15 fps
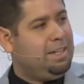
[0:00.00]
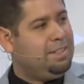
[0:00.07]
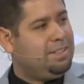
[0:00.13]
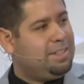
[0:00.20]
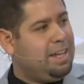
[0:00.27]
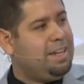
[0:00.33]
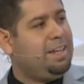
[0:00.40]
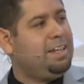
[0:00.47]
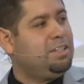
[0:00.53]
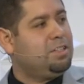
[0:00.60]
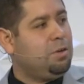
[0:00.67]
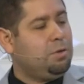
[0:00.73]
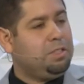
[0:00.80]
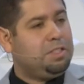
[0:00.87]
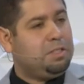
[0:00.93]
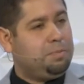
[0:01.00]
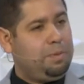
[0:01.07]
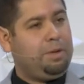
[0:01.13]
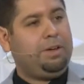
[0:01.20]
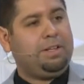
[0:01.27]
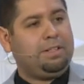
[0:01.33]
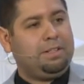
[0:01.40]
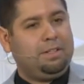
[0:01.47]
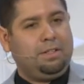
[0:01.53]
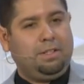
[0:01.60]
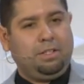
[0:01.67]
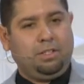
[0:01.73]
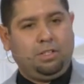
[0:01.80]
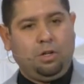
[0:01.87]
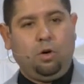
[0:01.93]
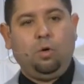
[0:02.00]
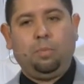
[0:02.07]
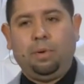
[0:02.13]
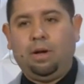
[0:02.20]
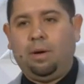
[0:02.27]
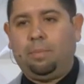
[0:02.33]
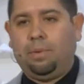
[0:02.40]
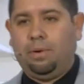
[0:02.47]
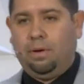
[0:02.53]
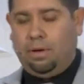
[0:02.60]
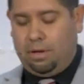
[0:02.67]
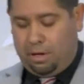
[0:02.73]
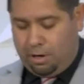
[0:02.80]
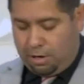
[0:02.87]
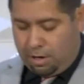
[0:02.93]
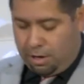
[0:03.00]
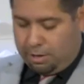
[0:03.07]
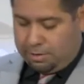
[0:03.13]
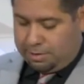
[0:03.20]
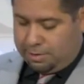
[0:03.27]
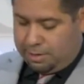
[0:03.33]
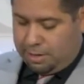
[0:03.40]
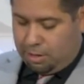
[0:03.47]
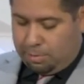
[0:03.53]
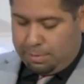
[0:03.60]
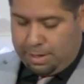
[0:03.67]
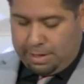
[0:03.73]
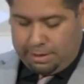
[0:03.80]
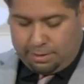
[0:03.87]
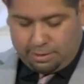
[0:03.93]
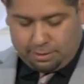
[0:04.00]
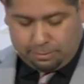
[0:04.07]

sending his Holy Spirit to open up our hearts and our minds.